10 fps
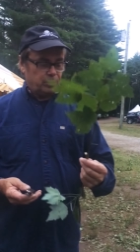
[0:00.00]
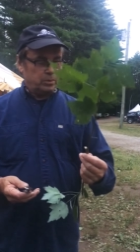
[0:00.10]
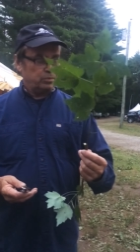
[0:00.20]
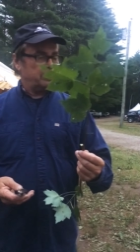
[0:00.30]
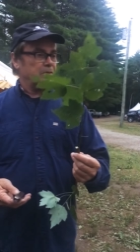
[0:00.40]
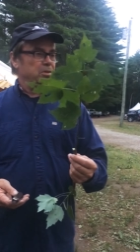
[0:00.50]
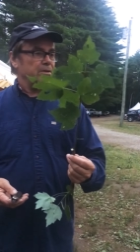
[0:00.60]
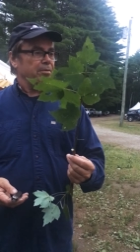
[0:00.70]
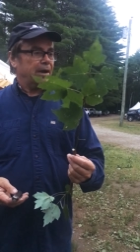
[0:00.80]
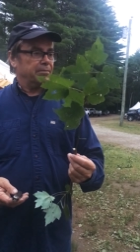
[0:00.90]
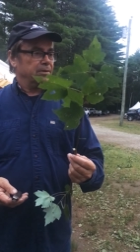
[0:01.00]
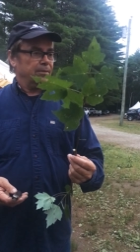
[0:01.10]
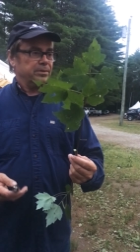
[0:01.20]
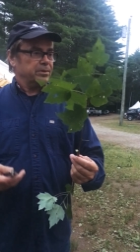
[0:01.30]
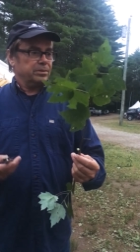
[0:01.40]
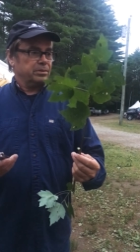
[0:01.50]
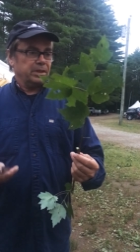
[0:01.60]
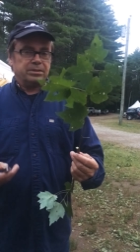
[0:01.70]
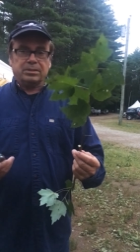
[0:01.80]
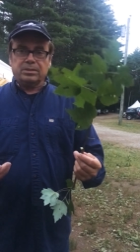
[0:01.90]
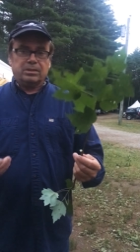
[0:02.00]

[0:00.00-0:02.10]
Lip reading: approach whip and tongue graft. That's